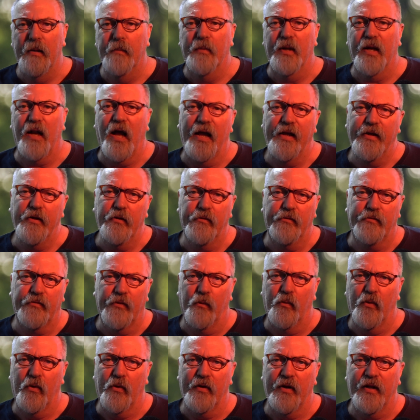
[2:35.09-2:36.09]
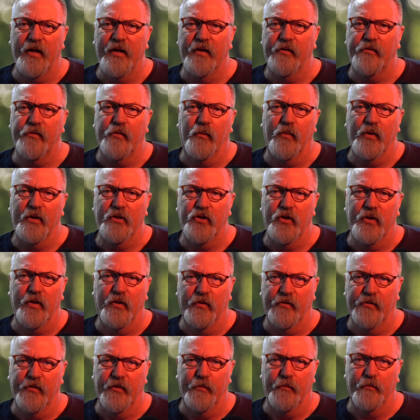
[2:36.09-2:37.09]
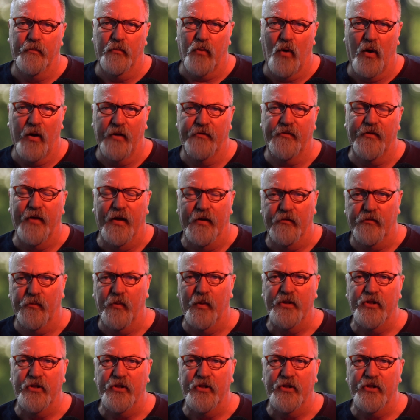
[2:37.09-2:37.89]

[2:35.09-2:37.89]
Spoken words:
But I use the word in its original broad sense,